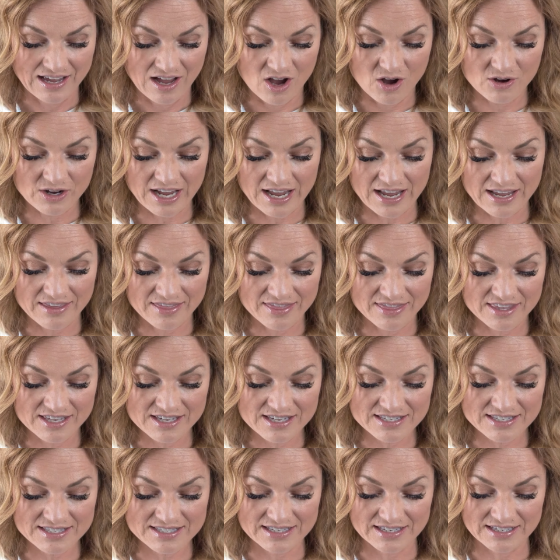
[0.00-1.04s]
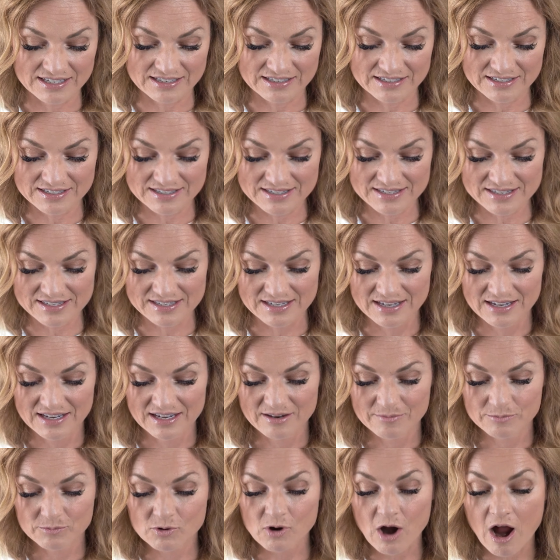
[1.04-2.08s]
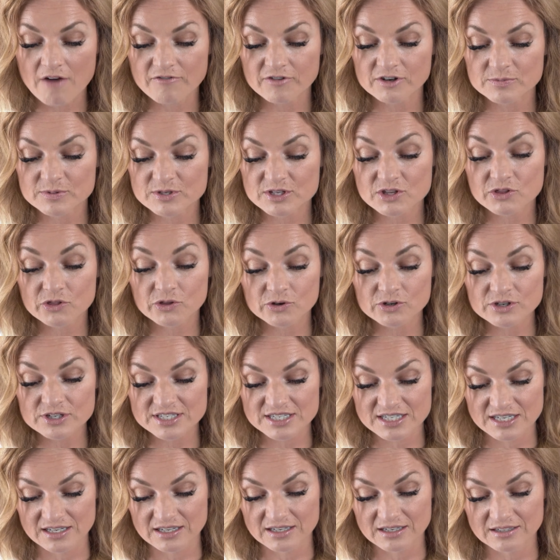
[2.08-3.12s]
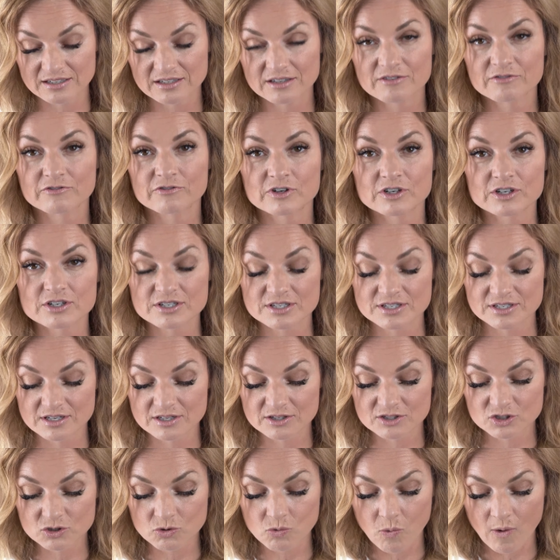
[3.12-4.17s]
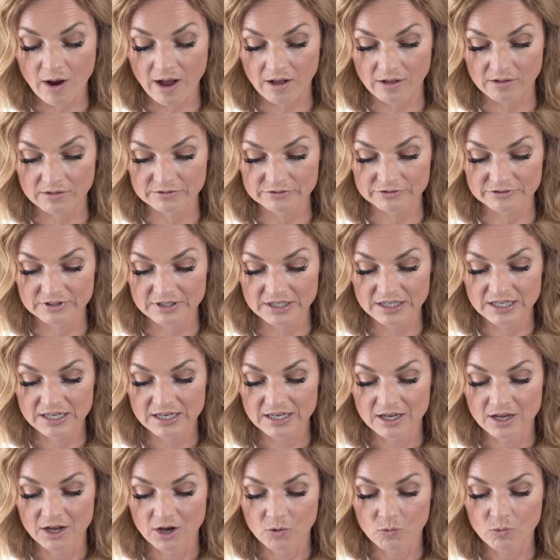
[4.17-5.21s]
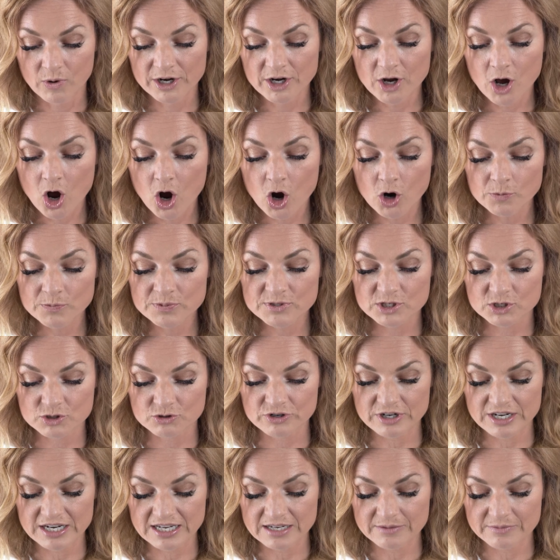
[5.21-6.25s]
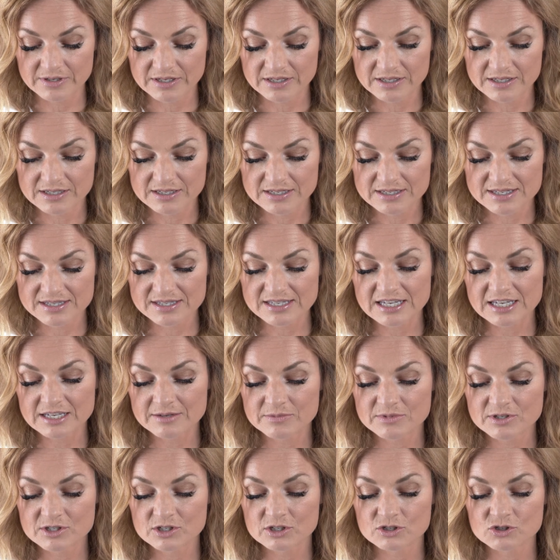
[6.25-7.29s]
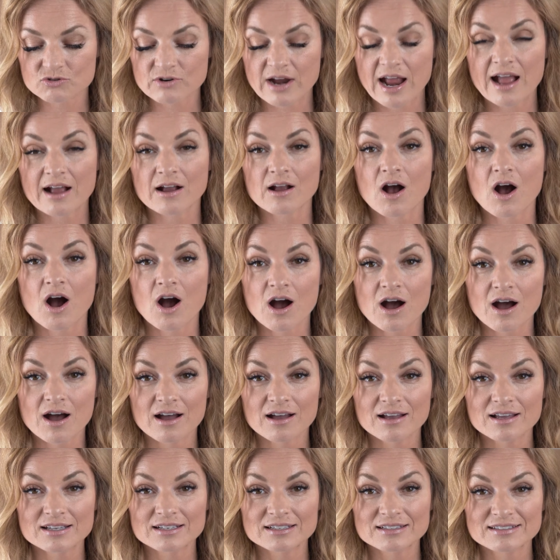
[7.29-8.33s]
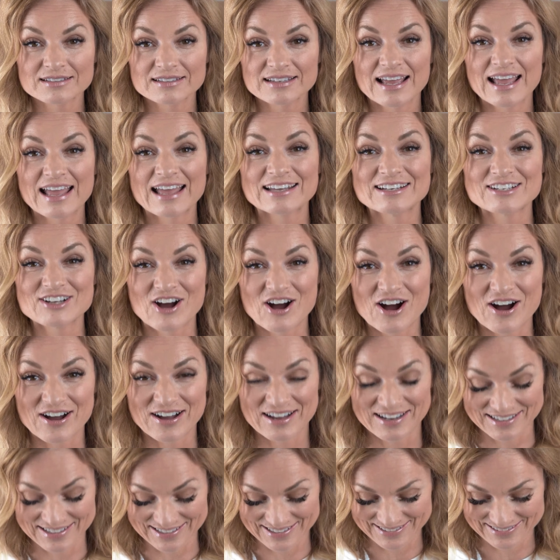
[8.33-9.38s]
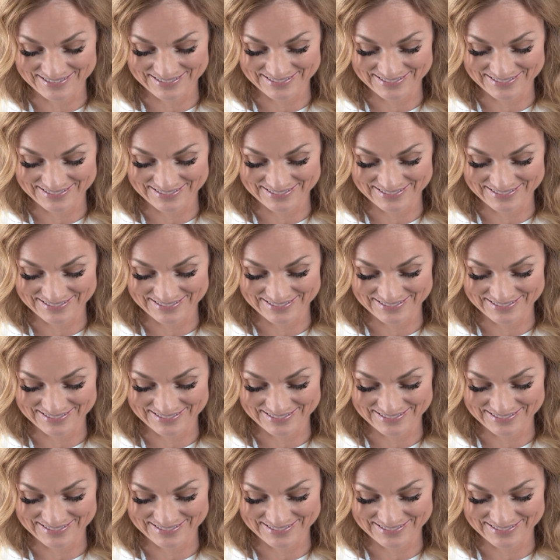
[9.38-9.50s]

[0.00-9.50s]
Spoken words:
Okay, this is Proverbs 13, verse 12. When hope's dream seems to drag on and on,